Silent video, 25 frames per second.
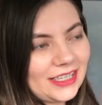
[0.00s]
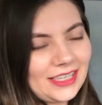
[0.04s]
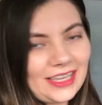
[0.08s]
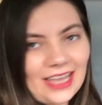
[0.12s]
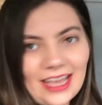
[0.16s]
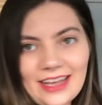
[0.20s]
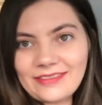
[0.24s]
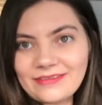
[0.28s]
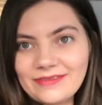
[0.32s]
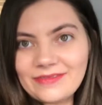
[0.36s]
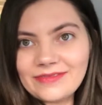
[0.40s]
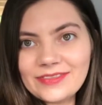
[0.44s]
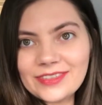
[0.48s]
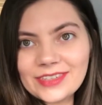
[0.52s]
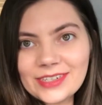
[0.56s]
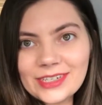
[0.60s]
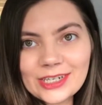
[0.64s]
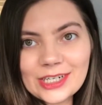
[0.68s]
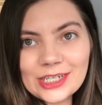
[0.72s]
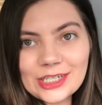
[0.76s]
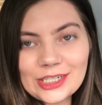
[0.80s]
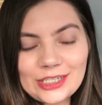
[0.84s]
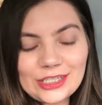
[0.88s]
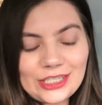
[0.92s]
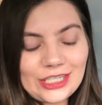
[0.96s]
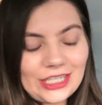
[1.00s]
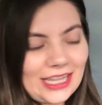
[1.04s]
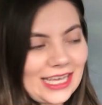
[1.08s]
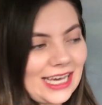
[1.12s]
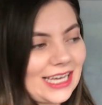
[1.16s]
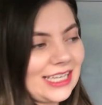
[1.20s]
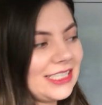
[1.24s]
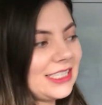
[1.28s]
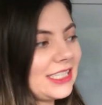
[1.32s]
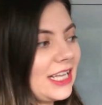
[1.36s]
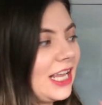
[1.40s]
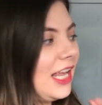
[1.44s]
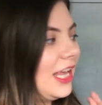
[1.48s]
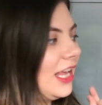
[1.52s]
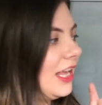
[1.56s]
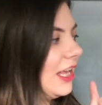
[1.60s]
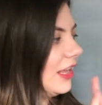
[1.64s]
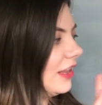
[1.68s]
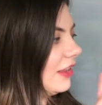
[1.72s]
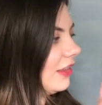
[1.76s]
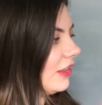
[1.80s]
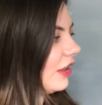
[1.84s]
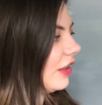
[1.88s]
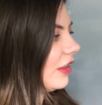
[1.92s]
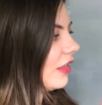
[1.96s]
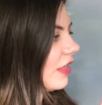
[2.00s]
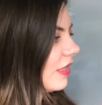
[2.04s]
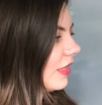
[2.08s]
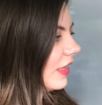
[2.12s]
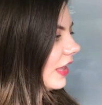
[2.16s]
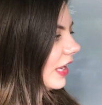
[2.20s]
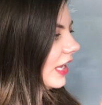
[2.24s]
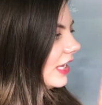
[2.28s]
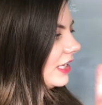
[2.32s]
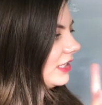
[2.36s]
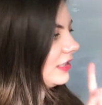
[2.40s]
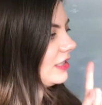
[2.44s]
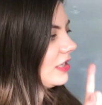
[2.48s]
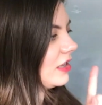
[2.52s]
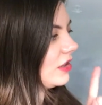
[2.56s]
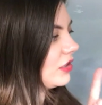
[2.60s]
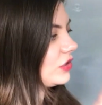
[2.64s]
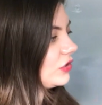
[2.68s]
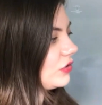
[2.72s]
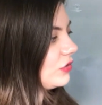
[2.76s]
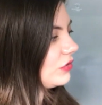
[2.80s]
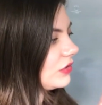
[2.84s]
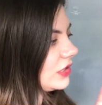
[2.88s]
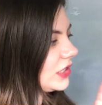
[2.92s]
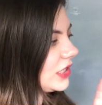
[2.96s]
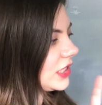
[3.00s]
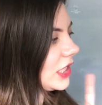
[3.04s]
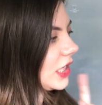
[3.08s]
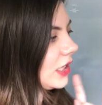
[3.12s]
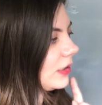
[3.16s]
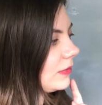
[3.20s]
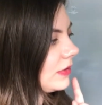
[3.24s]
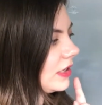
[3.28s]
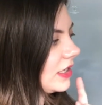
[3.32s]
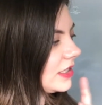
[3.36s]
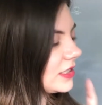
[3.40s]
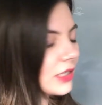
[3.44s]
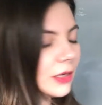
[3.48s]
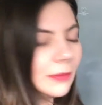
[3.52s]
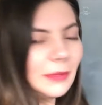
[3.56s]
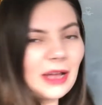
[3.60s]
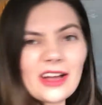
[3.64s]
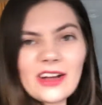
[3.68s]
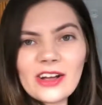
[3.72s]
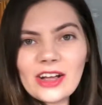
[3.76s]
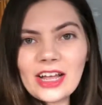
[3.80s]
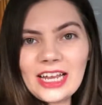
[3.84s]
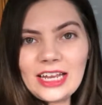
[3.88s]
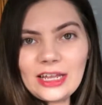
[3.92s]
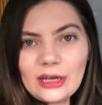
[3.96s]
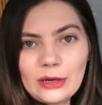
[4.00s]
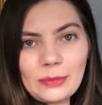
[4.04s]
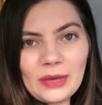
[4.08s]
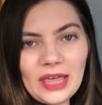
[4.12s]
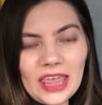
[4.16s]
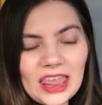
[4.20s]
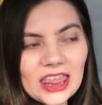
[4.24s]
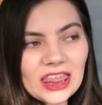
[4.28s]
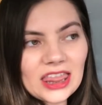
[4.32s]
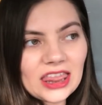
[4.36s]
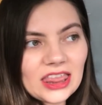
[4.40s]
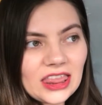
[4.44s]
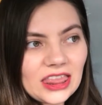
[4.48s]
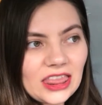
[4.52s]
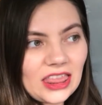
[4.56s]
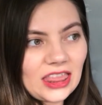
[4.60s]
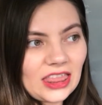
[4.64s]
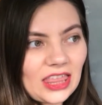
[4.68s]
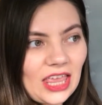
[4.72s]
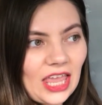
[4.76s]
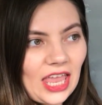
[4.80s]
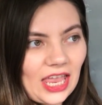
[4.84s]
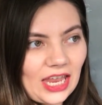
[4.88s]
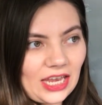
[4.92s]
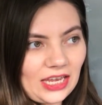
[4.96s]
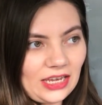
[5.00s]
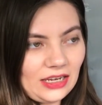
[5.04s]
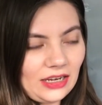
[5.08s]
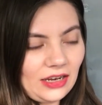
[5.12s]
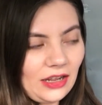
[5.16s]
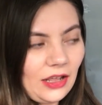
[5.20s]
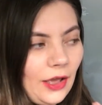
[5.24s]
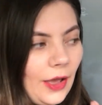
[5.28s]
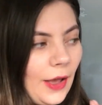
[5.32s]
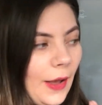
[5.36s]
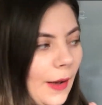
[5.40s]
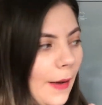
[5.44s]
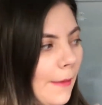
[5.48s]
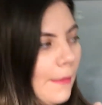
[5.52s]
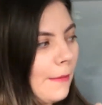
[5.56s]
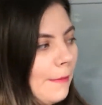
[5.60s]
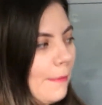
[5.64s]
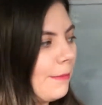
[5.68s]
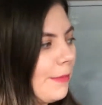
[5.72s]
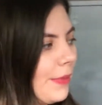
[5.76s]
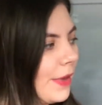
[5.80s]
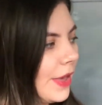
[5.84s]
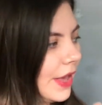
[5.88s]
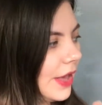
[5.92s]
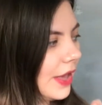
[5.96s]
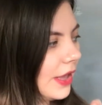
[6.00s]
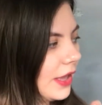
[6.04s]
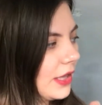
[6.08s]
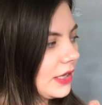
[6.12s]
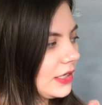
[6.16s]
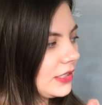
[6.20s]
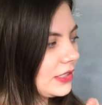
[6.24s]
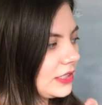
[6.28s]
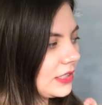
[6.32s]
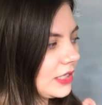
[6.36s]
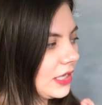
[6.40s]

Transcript: yeah. Couldn't do that. The other thing is the sauce has come out a little bit thin, but